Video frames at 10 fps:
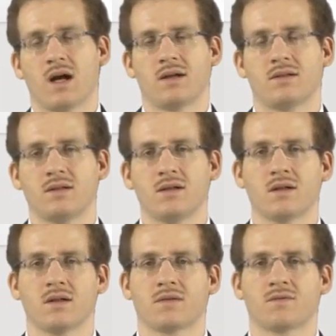
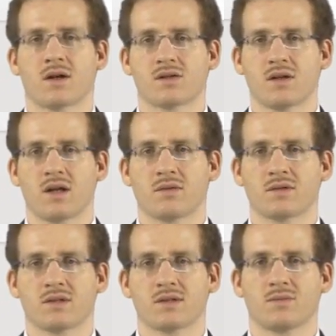idea in functional
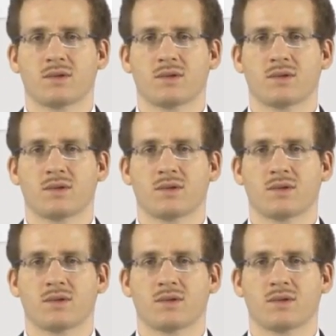languages